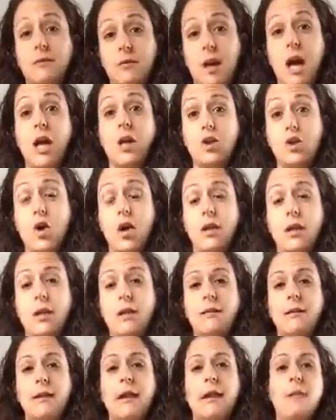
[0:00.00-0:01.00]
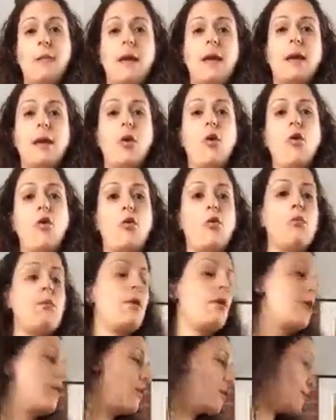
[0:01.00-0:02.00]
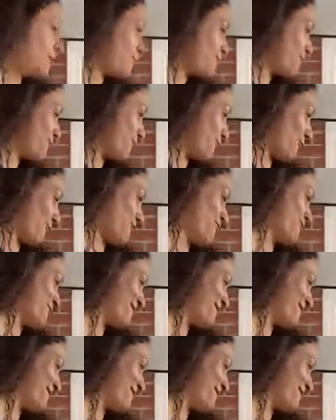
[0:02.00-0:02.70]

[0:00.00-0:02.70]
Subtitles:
hot chocolate that I make at home for